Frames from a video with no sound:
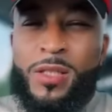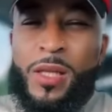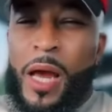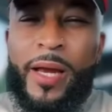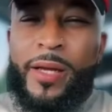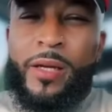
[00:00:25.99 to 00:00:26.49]

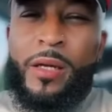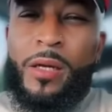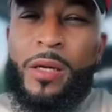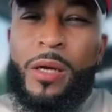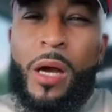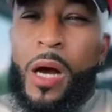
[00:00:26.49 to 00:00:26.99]
Like,
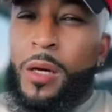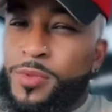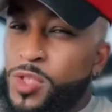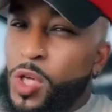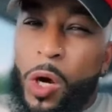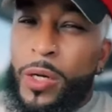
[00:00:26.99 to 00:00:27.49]
I'm
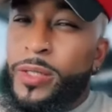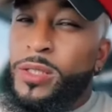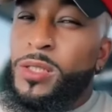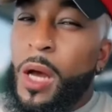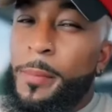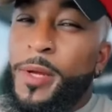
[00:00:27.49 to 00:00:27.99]
sorry,
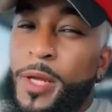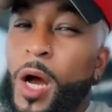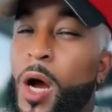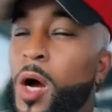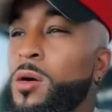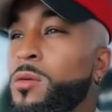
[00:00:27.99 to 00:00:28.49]
some of
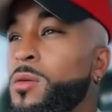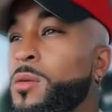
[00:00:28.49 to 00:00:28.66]
y'all,